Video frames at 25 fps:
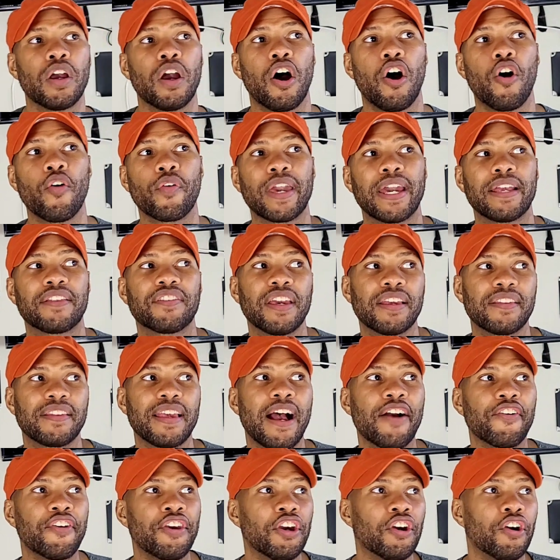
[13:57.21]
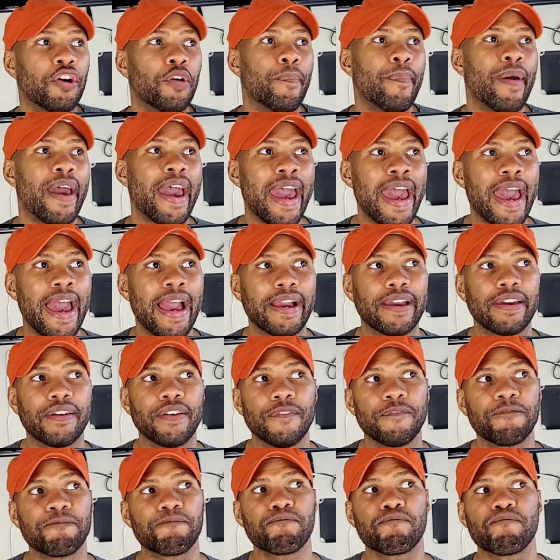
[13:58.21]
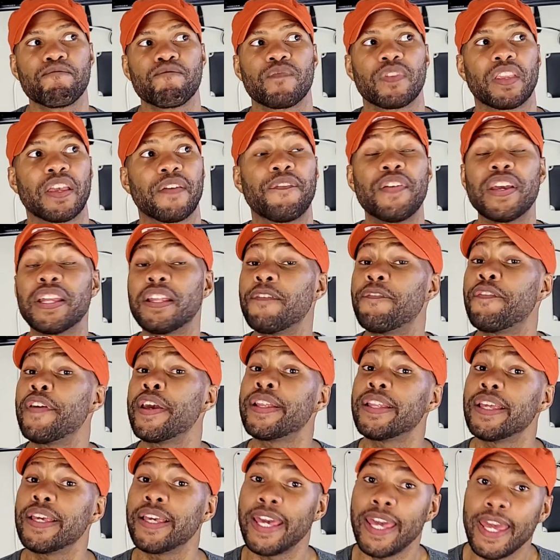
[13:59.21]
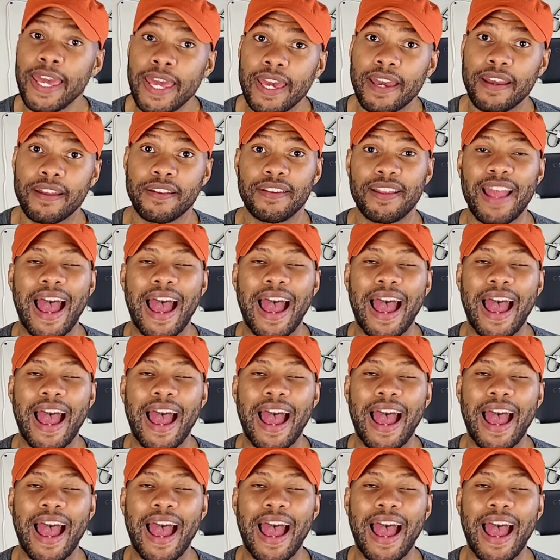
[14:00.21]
Okay, chance I'll get her back, 50-50 again.